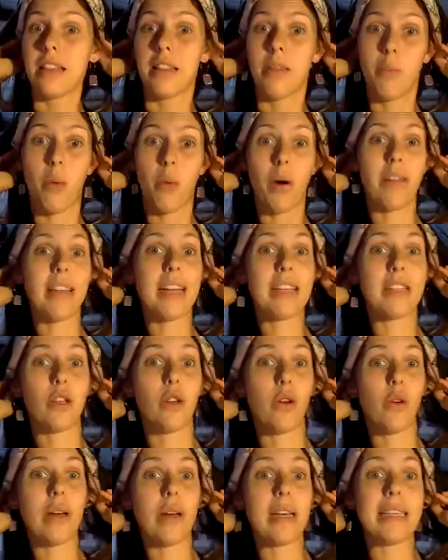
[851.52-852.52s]
what they
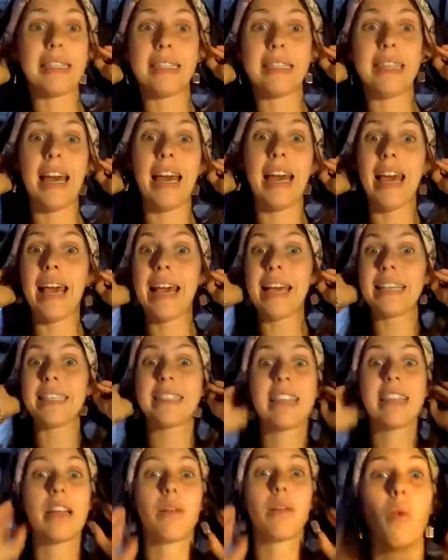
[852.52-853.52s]
do is they
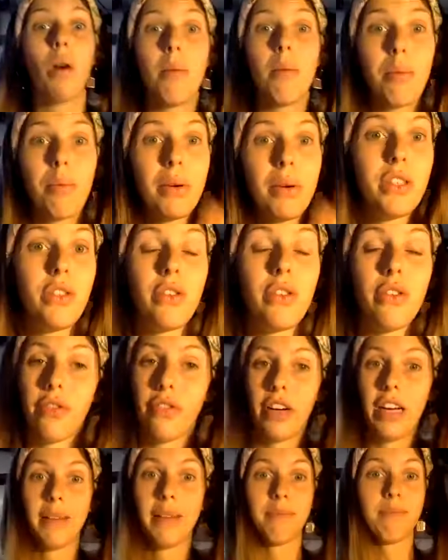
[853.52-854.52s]
set one prisoner
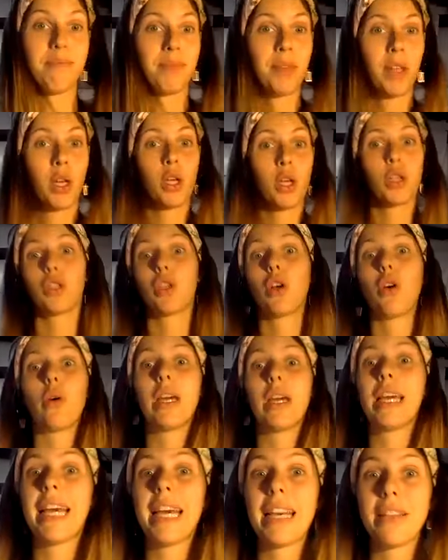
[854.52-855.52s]
free. So
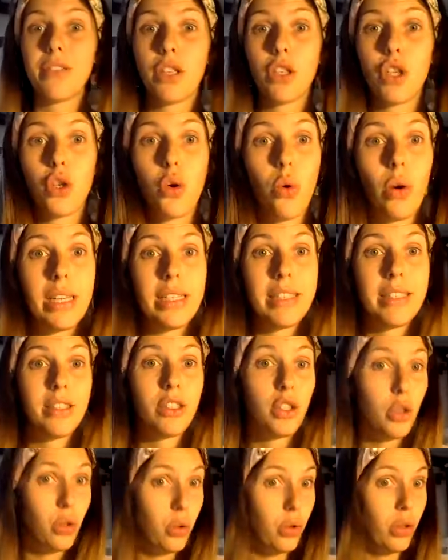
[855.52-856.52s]
he gives a choice
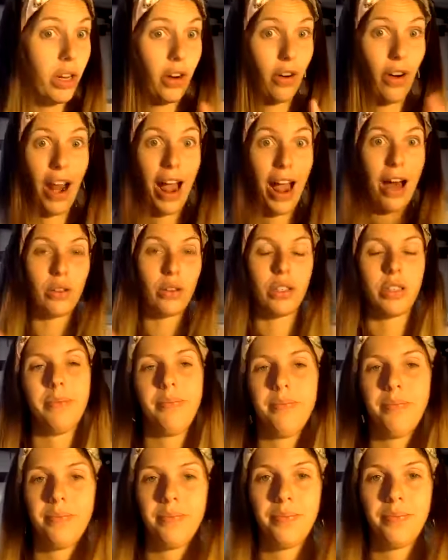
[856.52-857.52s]
to the crowd
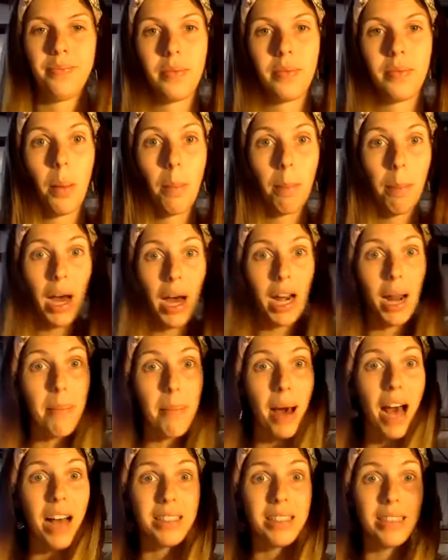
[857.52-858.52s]

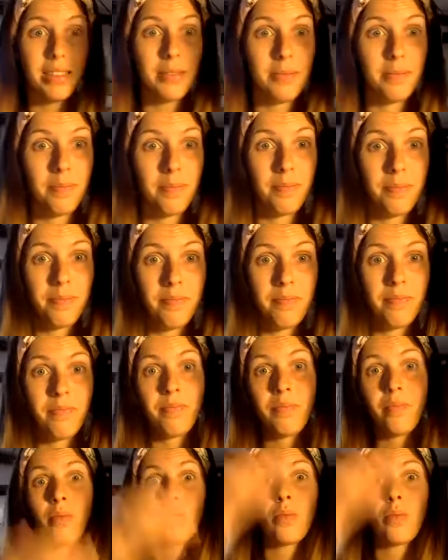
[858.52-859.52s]
Barabbas
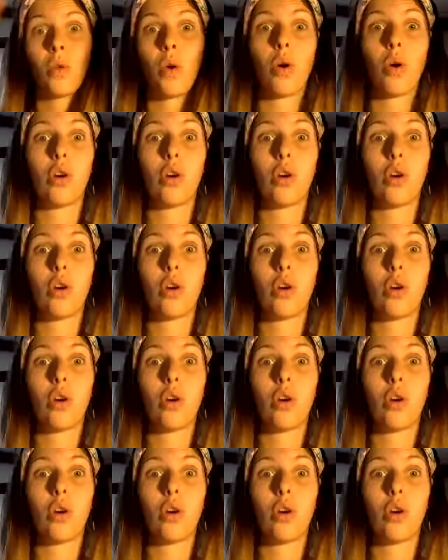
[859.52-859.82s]
or